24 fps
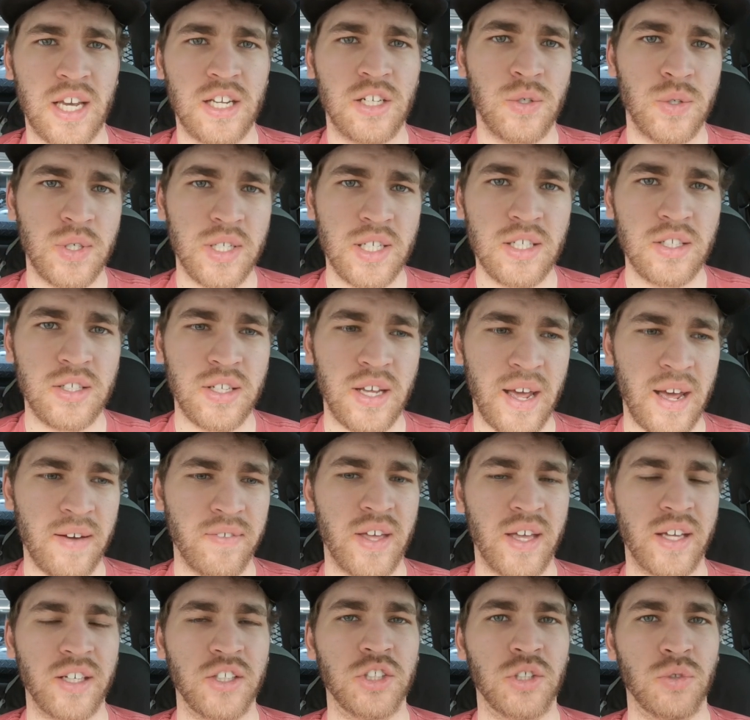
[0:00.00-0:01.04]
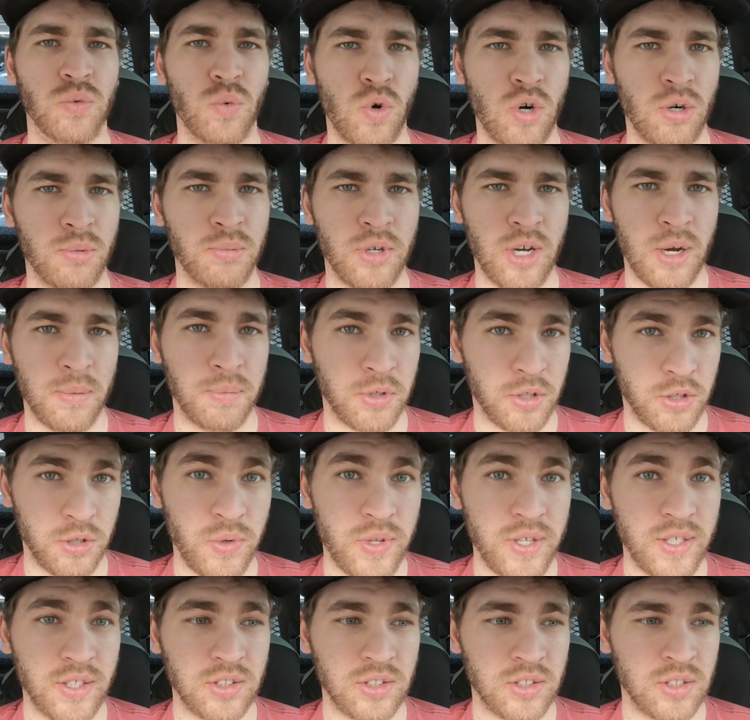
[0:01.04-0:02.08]
and you need to have the engine warmed up to
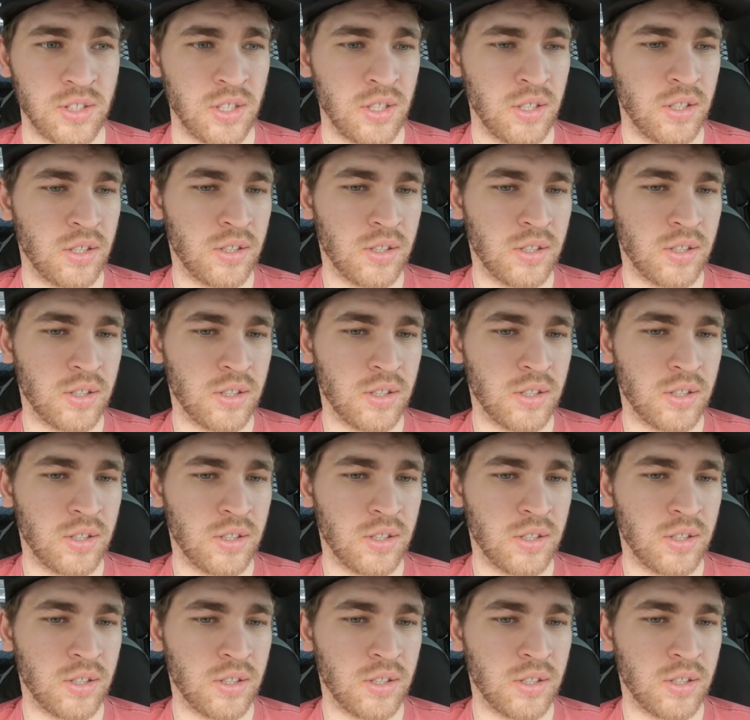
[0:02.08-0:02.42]
do this.